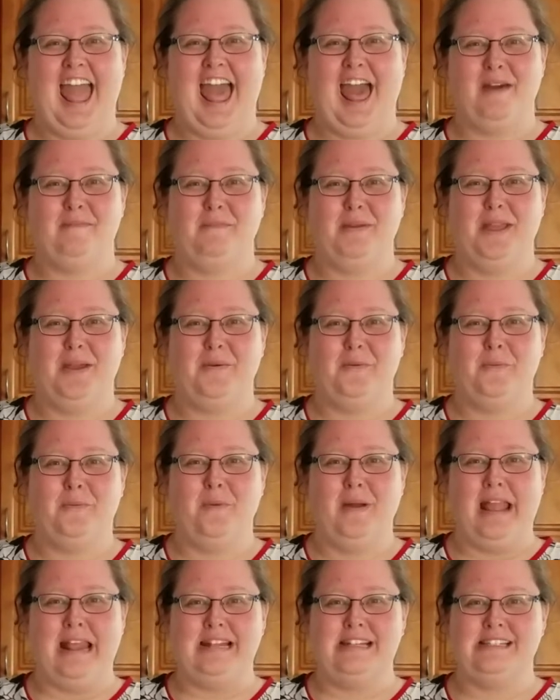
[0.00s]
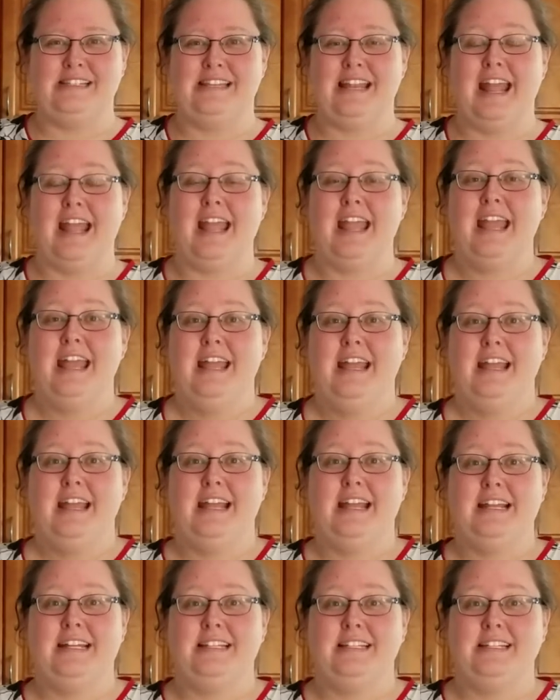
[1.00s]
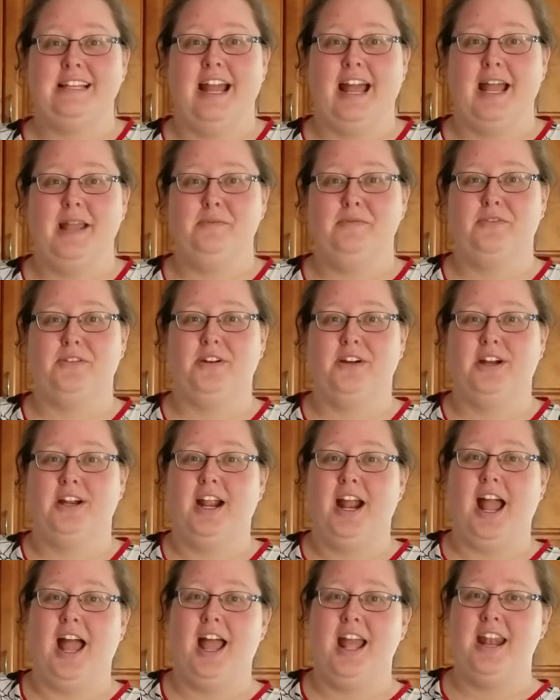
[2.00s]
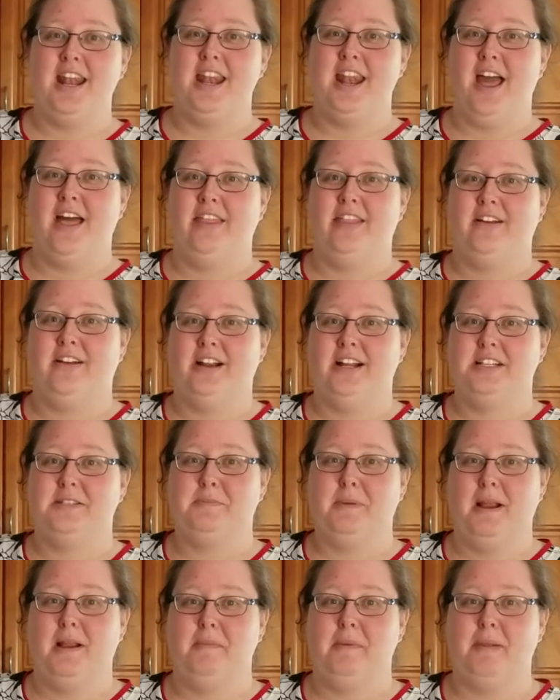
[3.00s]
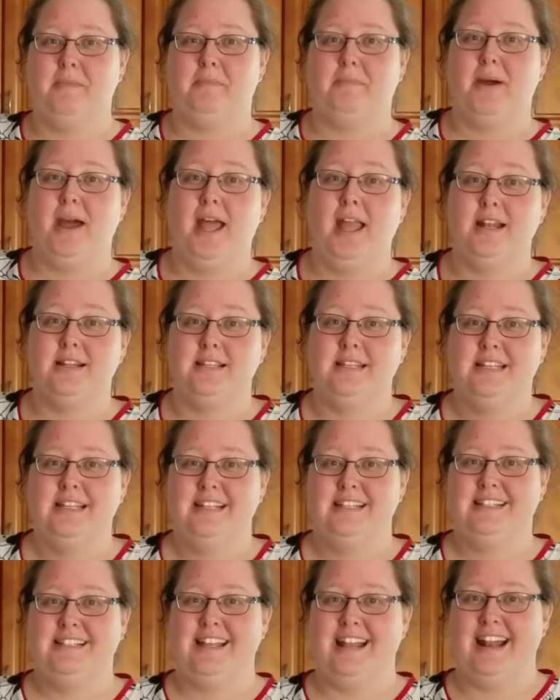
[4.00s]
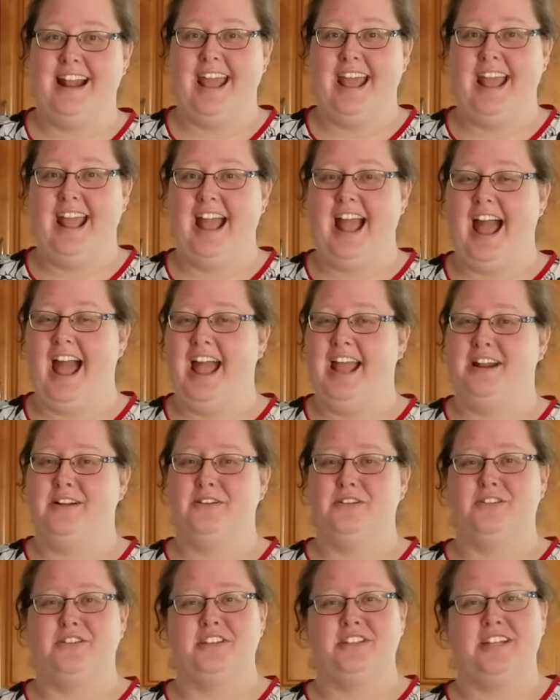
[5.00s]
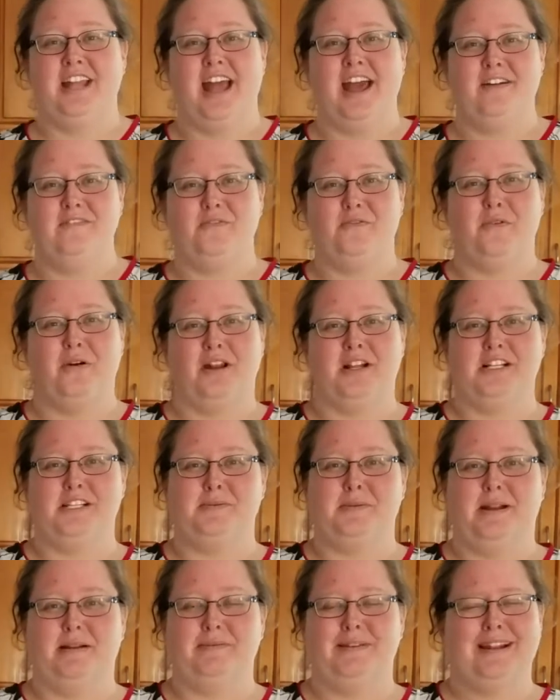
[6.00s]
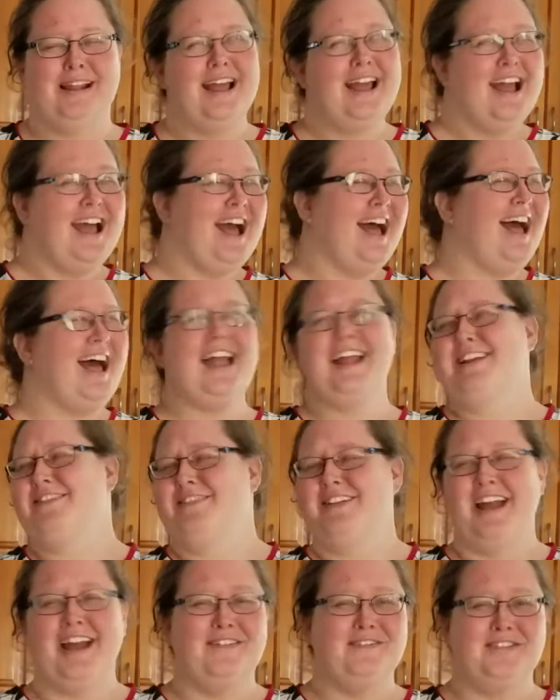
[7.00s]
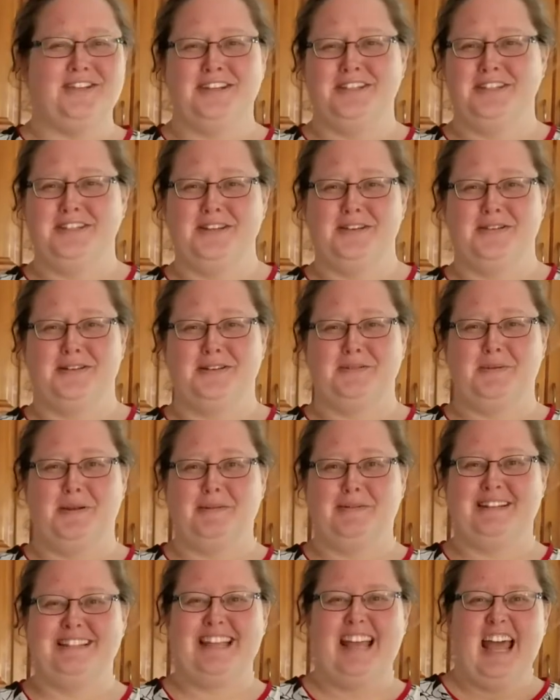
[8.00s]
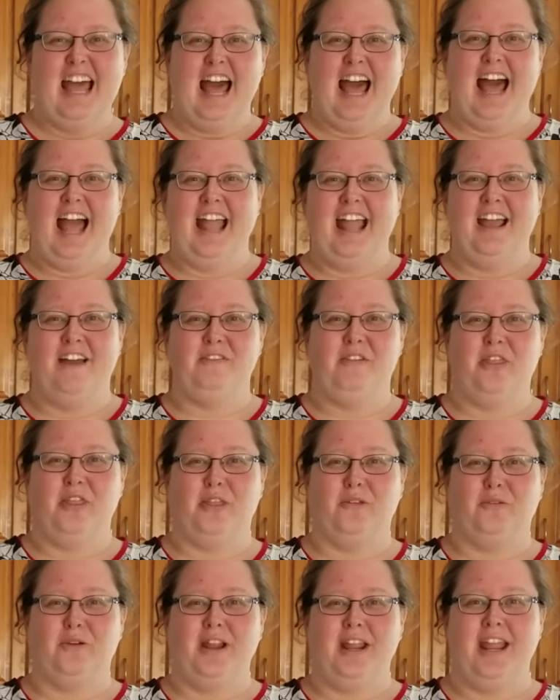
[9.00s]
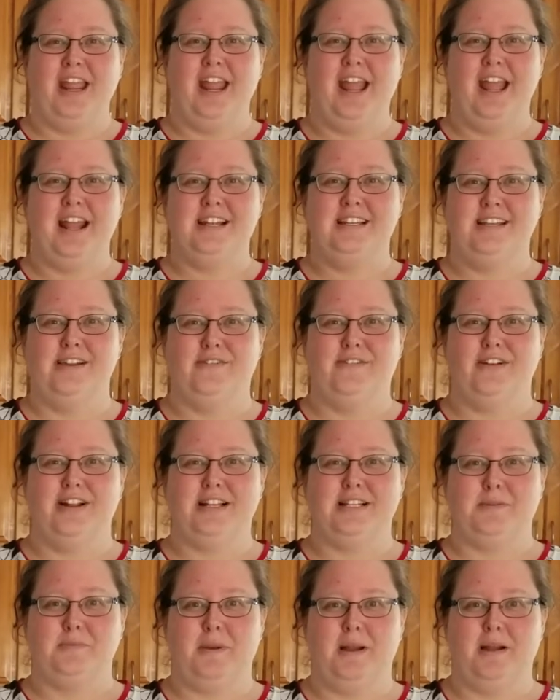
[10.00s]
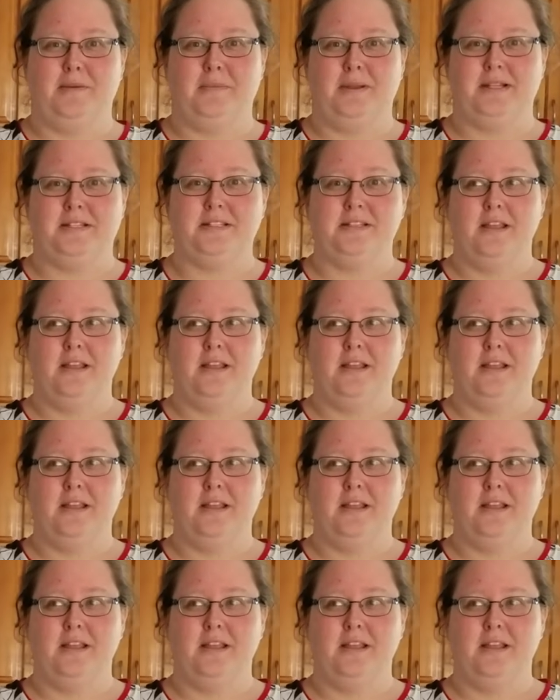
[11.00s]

Happy Wednesday. It's time for another experiment. But today, I don't just have one experiment. I don't have just two experiments. I have 3 different experiments.